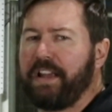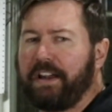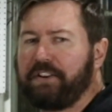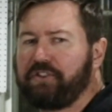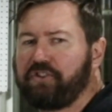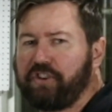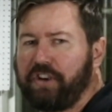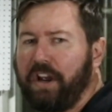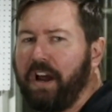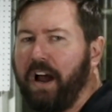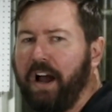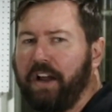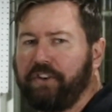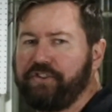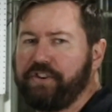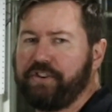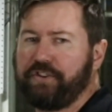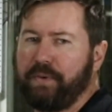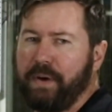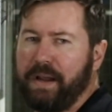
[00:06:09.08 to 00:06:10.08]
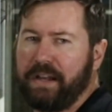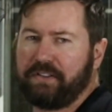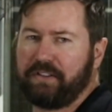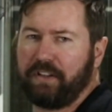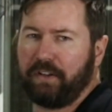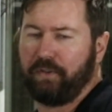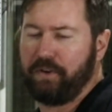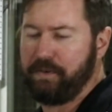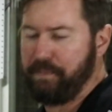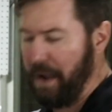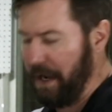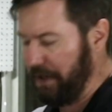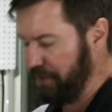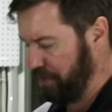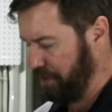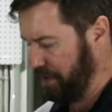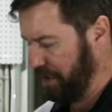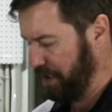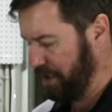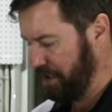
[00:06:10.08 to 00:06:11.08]
that charge into our auxiliary
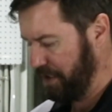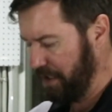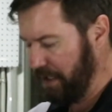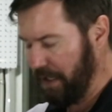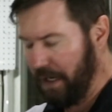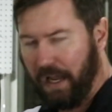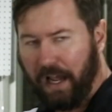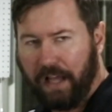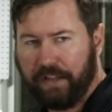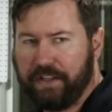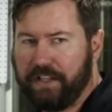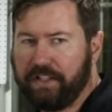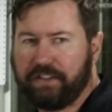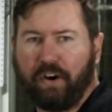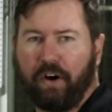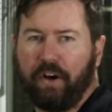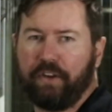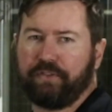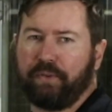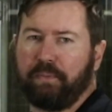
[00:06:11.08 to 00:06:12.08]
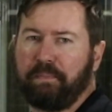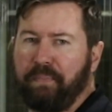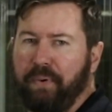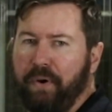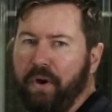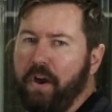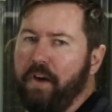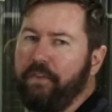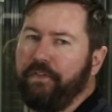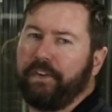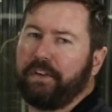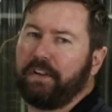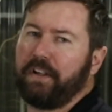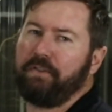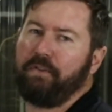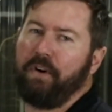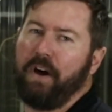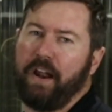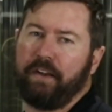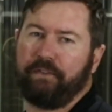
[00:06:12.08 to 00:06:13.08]
battery, and these guys will
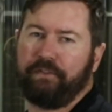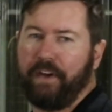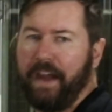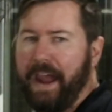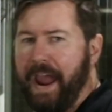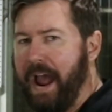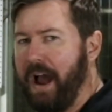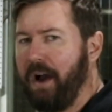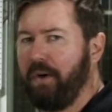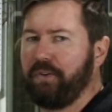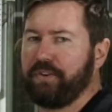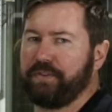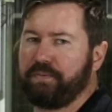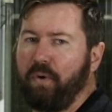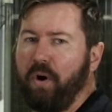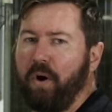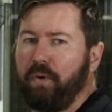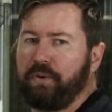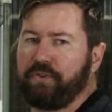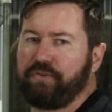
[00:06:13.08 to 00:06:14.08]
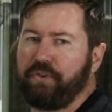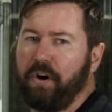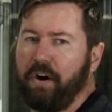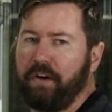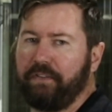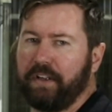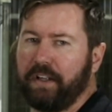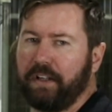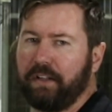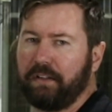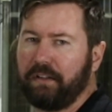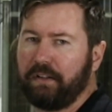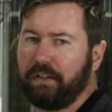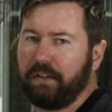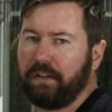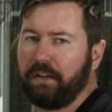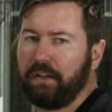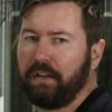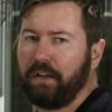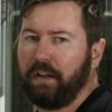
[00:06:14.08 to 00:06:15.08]
perfectly run for hours while we're driving.
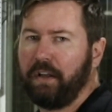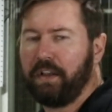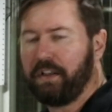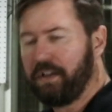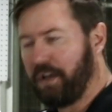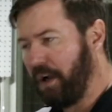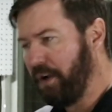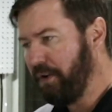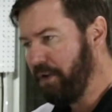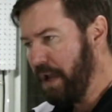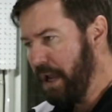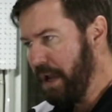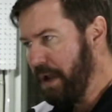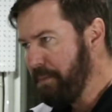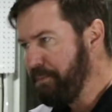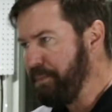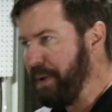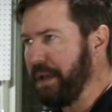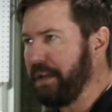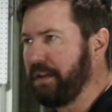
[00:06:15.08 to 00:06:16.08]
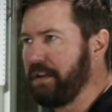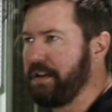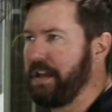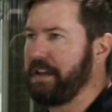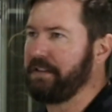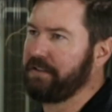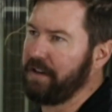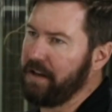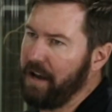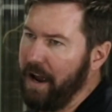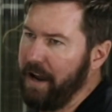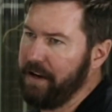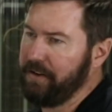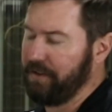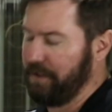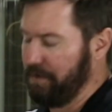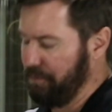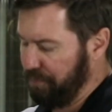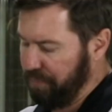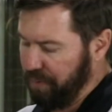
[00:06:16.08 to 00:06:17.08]
You know, pick your
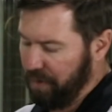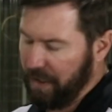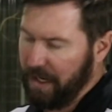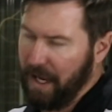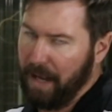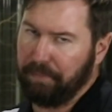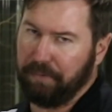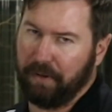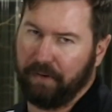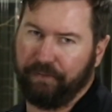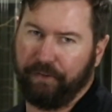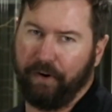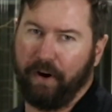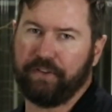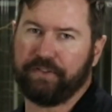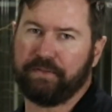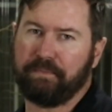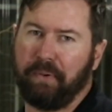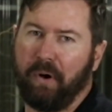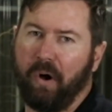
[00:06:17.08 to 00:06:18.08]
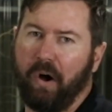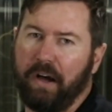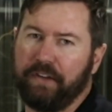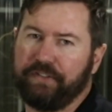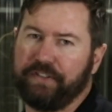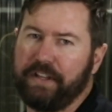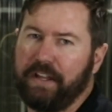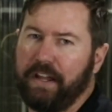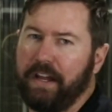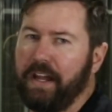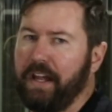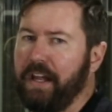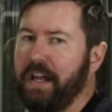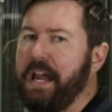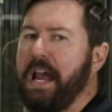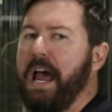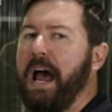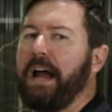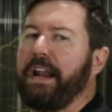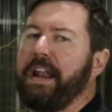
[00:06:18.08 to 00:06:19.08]
destination, put a couple of frozen pies in there,
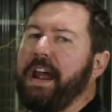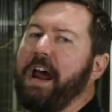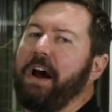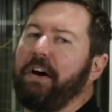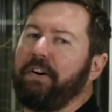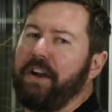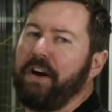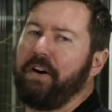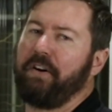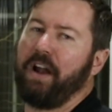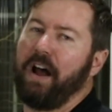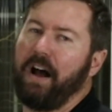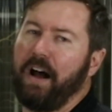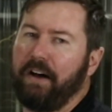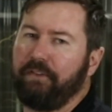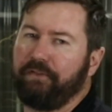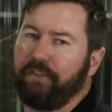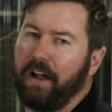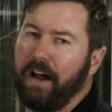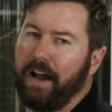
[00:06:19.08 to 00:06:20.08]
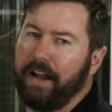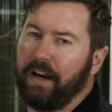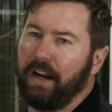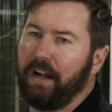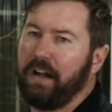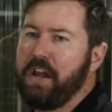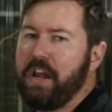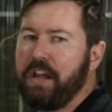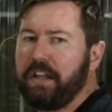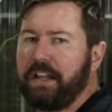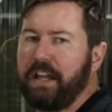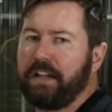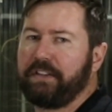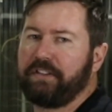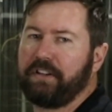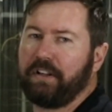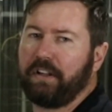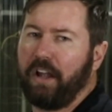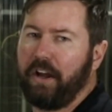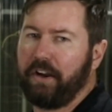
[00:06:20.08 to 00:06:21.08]
an hour and a half later,
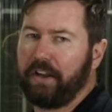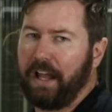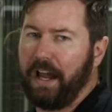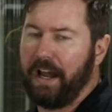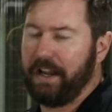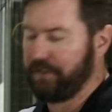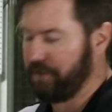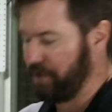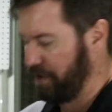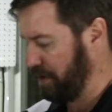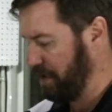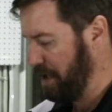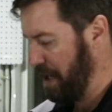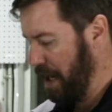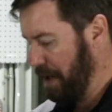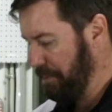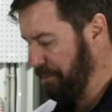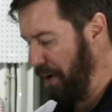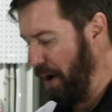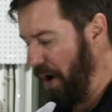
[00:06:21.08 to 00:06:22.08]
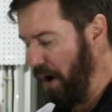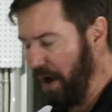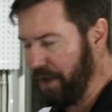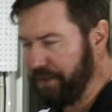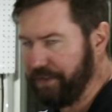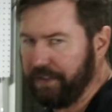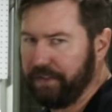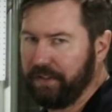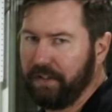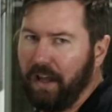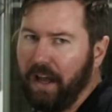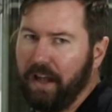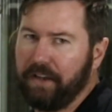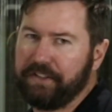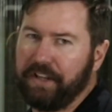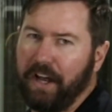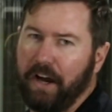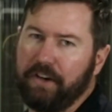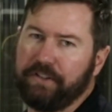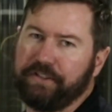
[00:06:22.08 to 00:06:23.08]
get to your location, pies are
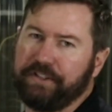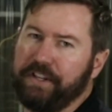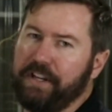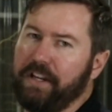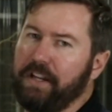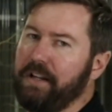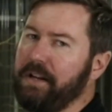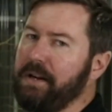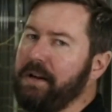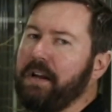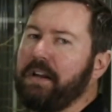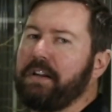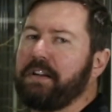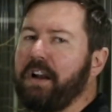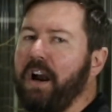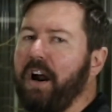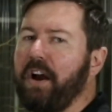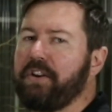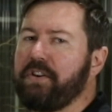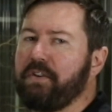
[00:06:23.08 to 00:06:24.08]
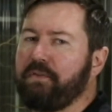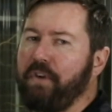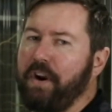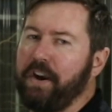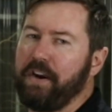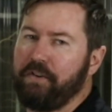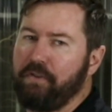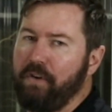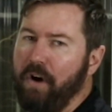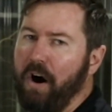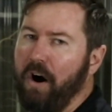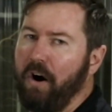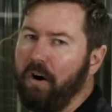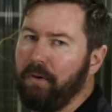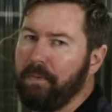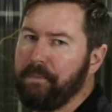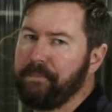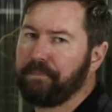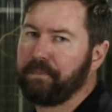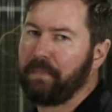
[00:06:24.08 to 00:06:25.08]
toasty, you know, you're ready to
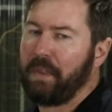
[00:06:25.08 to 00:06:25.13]
roll.